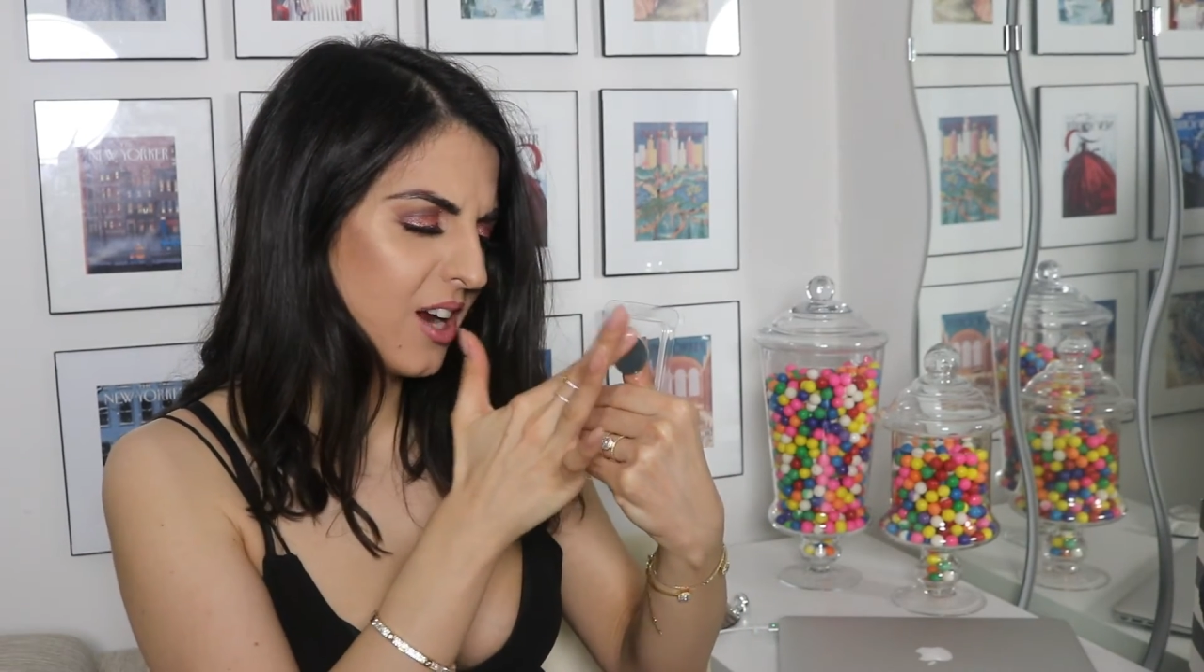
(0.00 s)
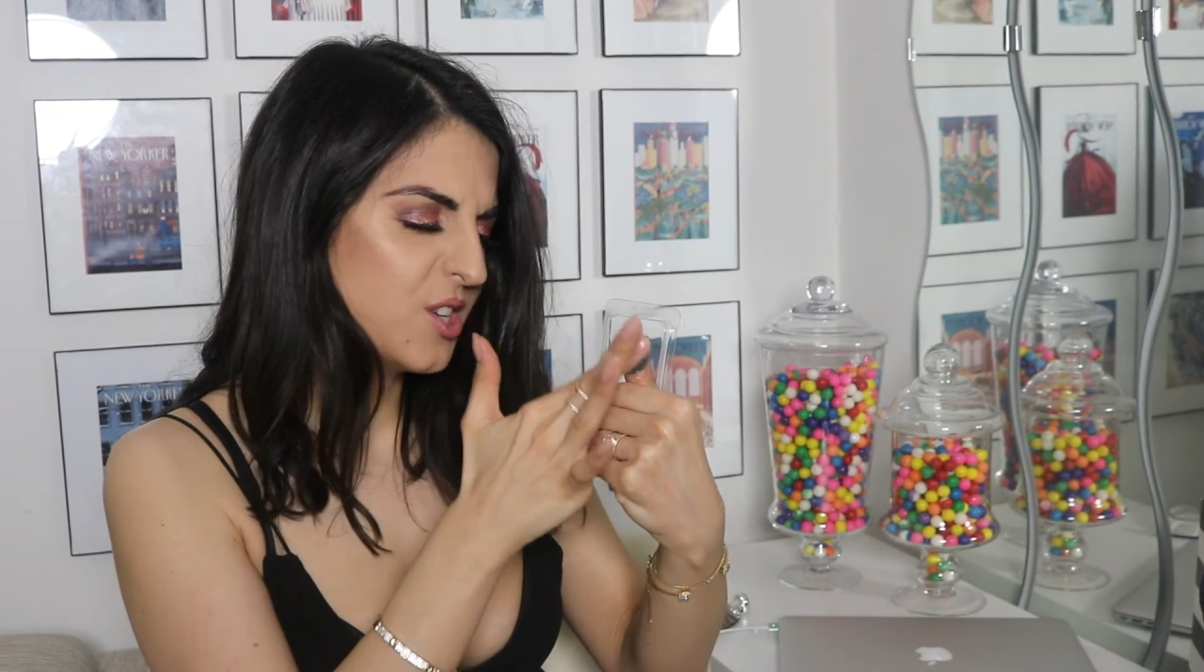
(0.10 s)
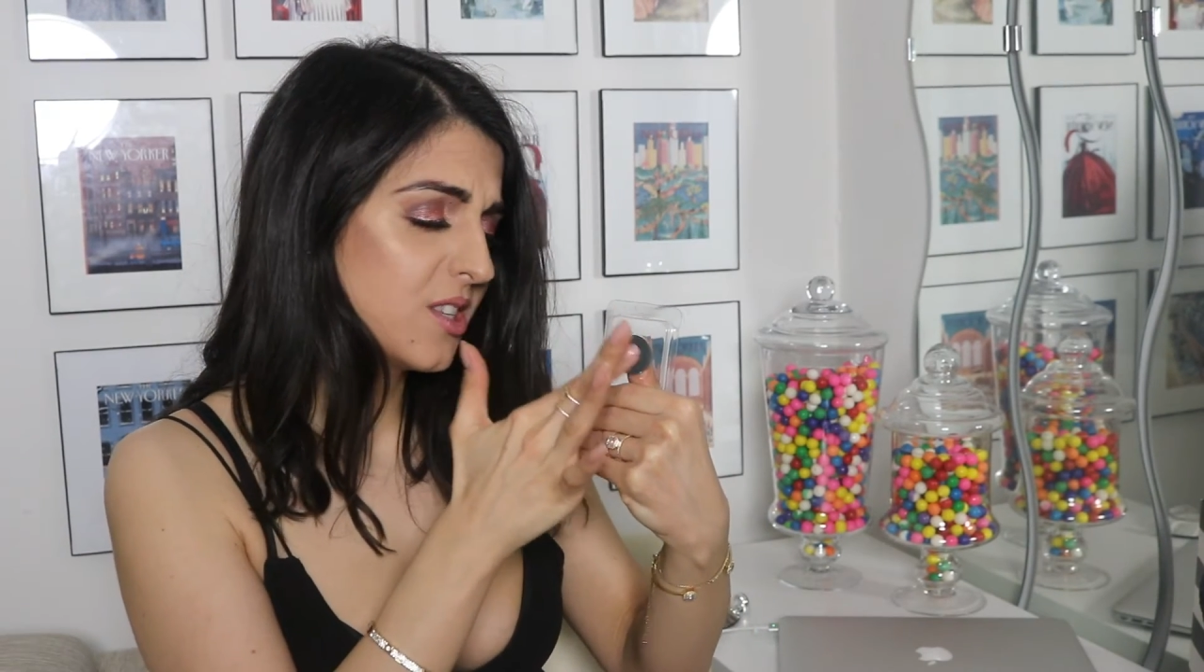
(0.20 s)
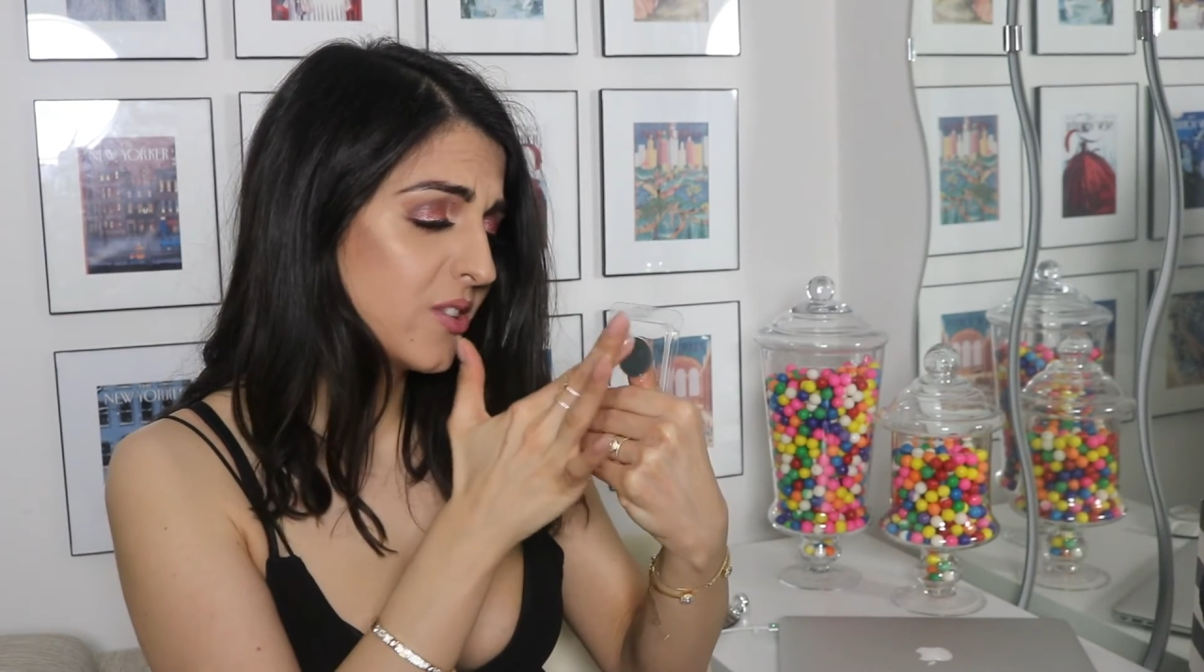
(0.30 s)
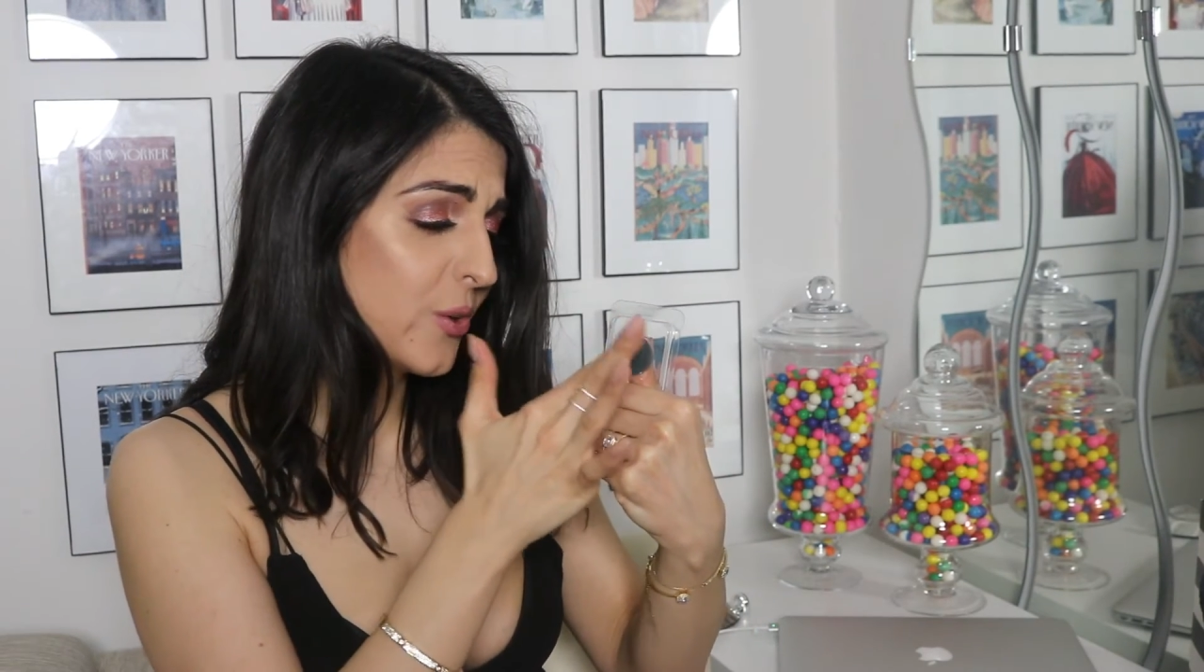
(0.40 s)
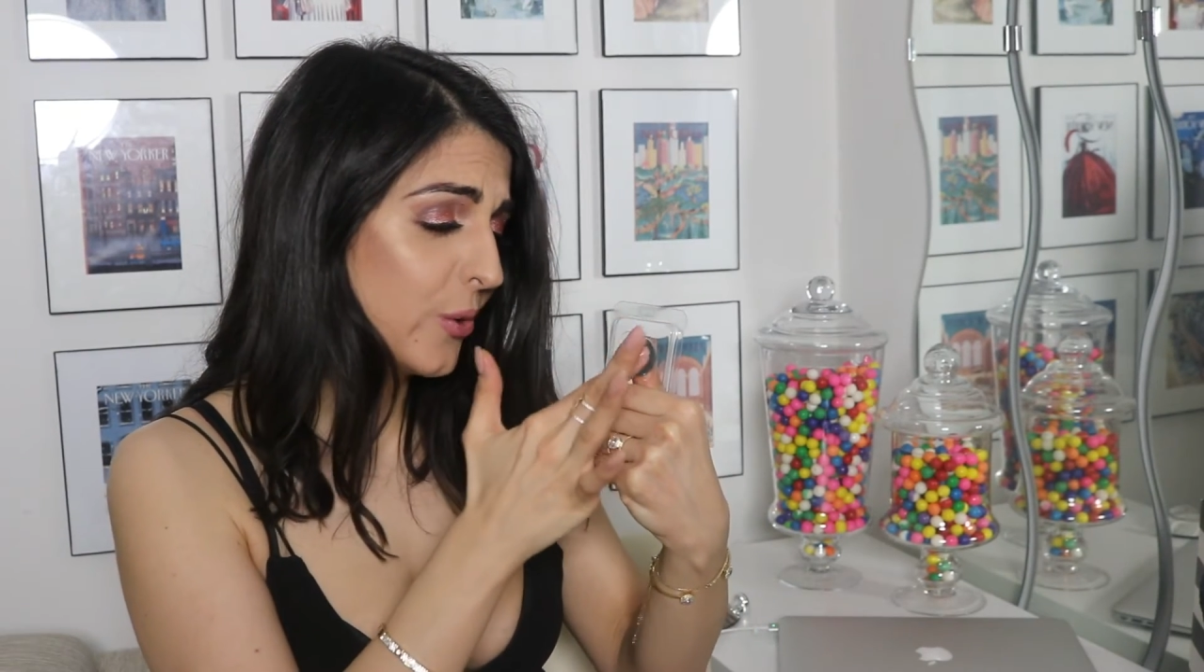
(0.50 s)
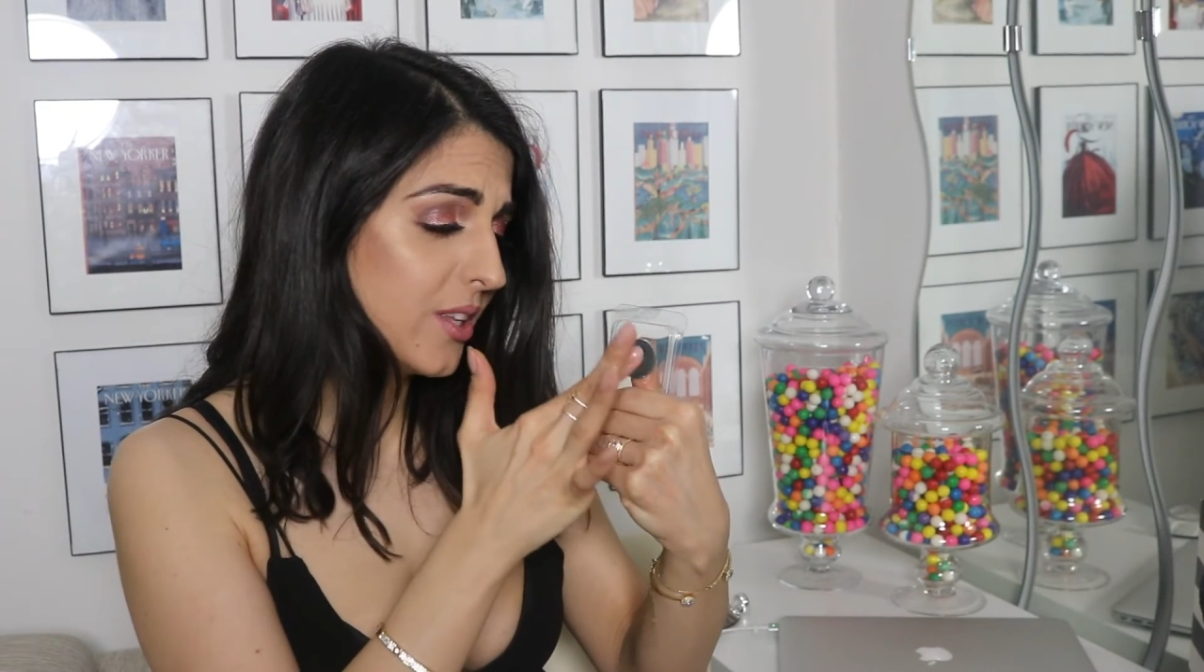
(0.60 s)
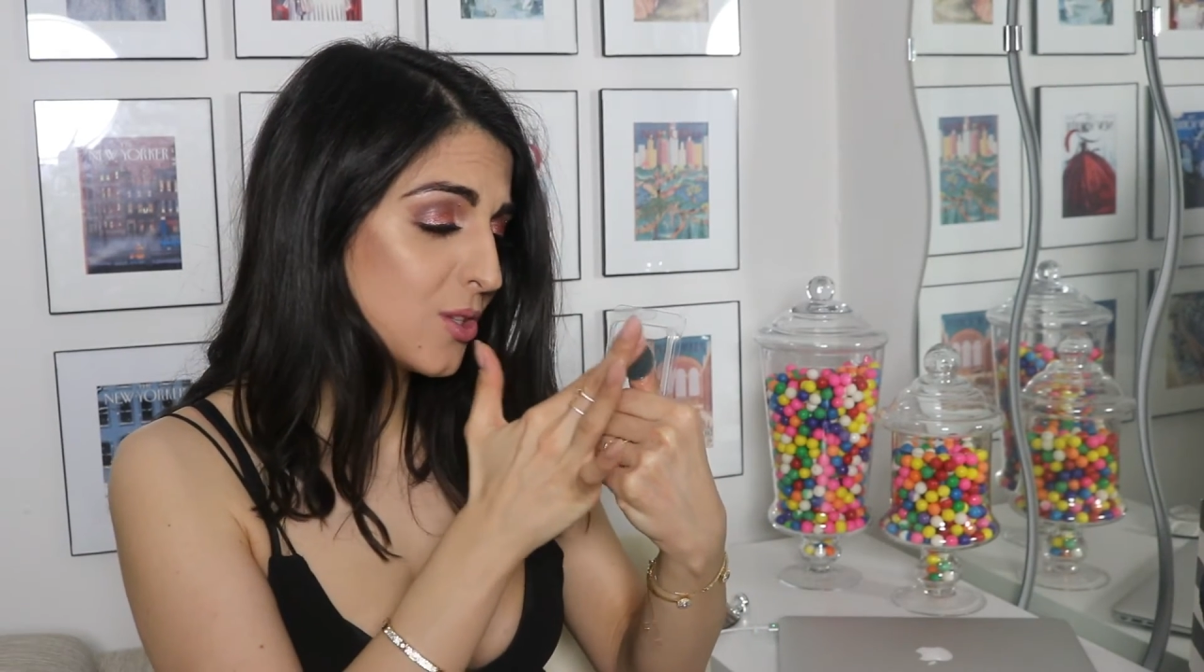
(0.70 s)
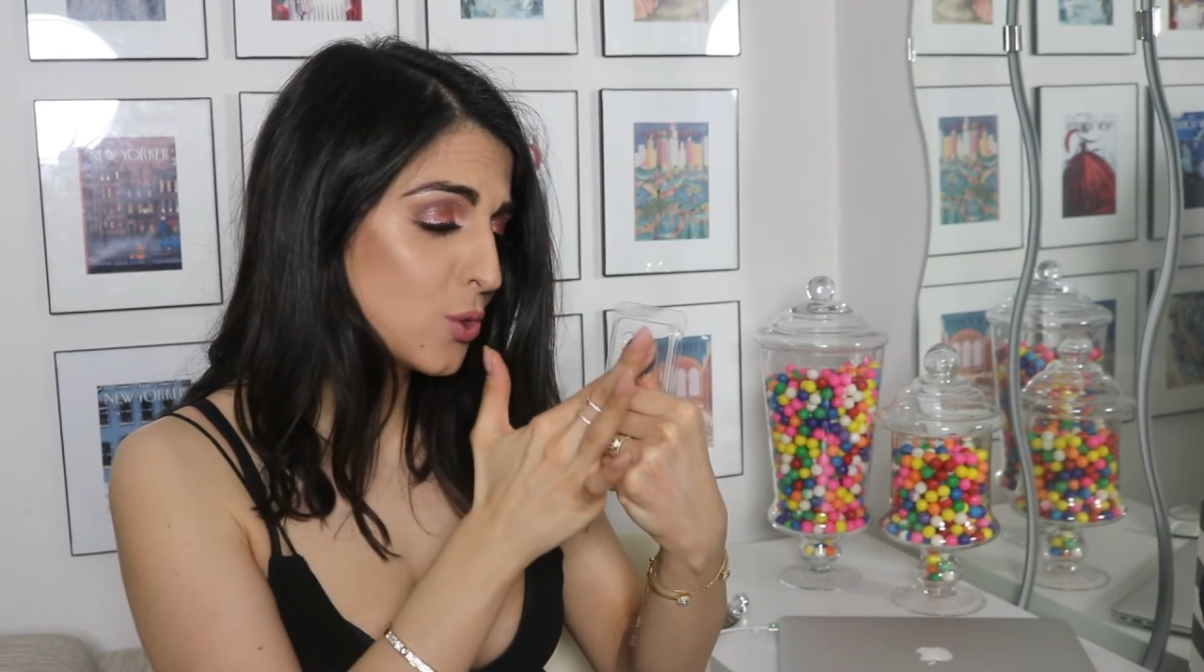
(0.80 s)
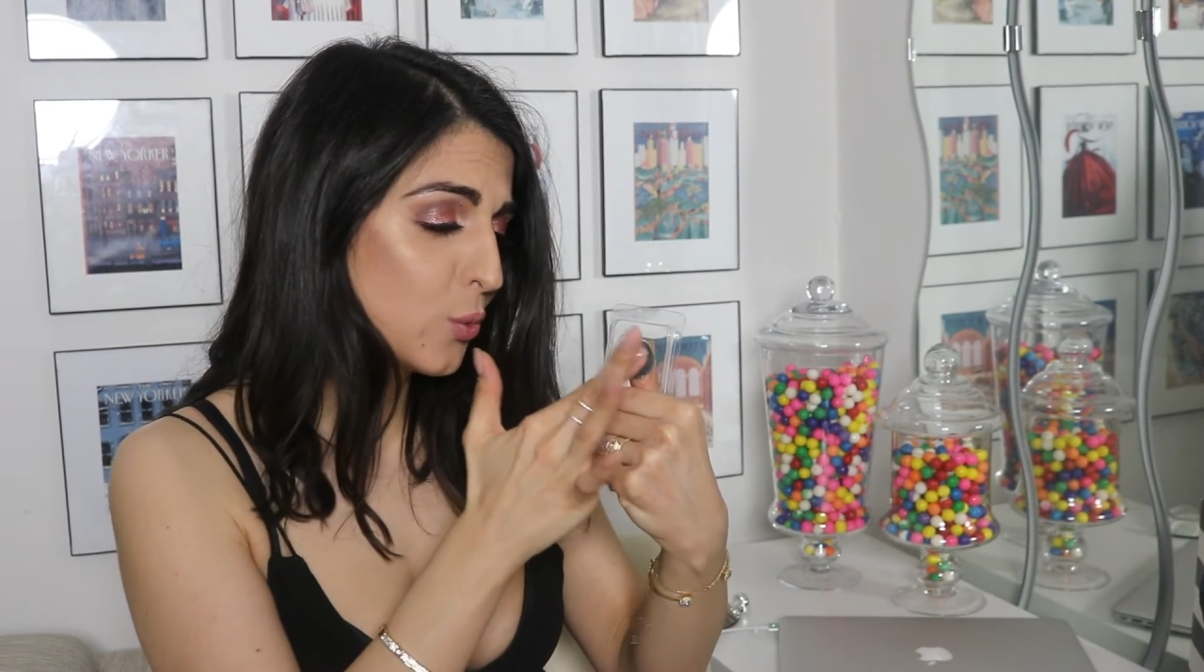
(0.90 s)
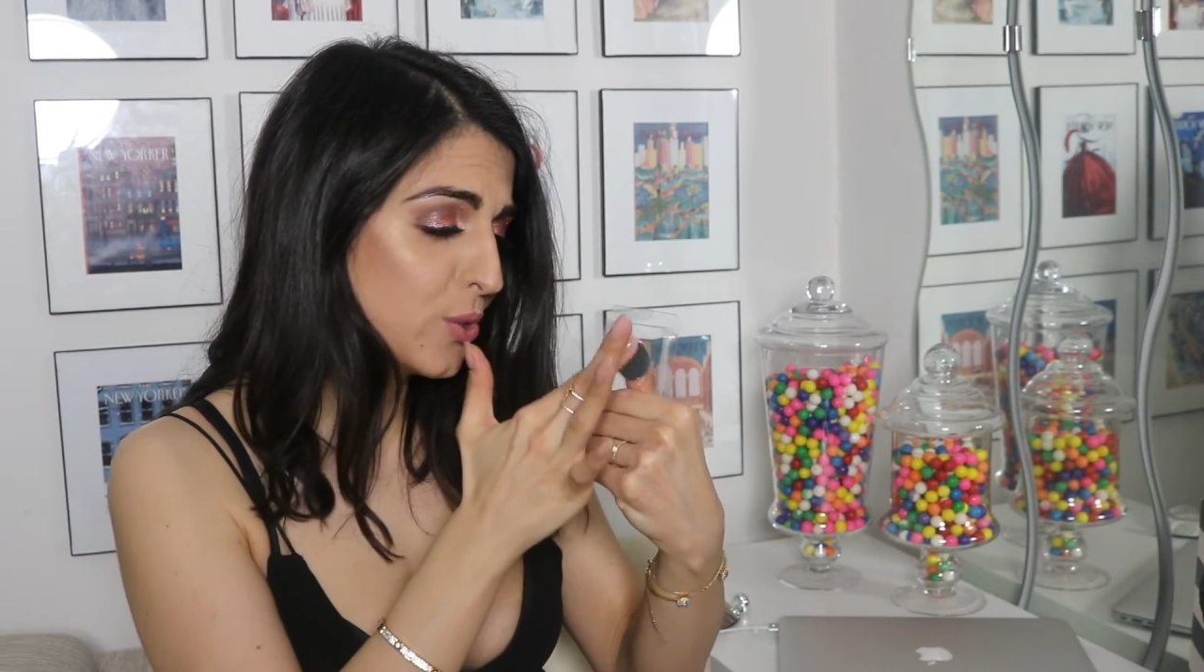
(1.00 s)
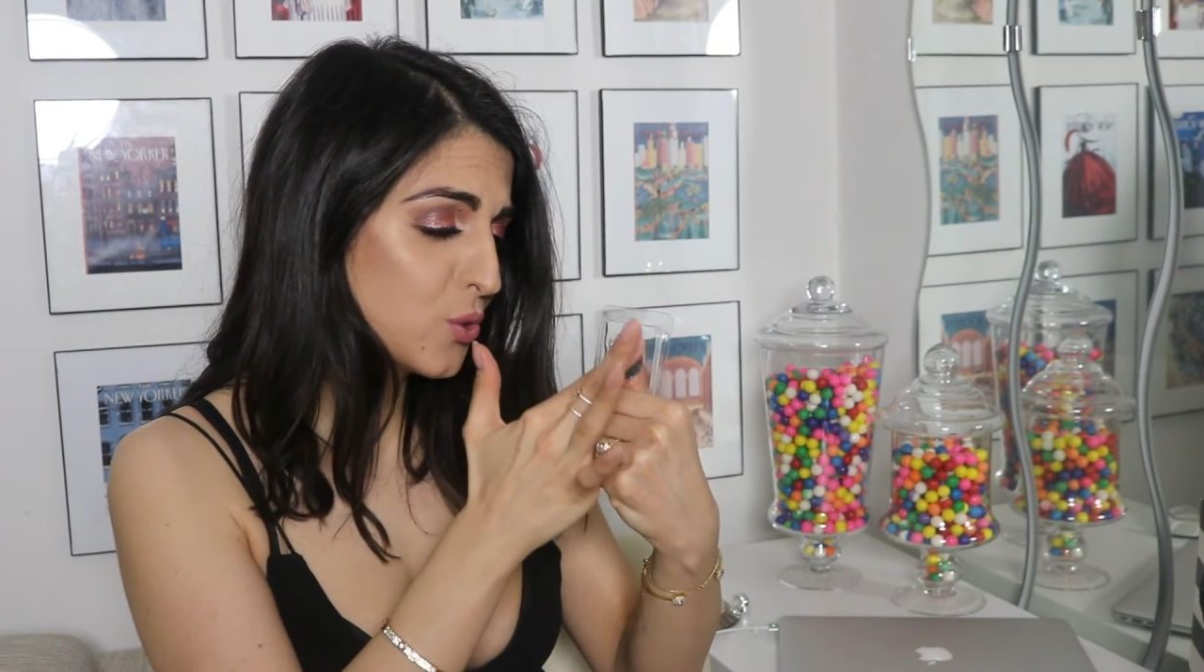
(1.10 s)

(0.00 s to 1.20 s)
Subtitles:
I just know it's super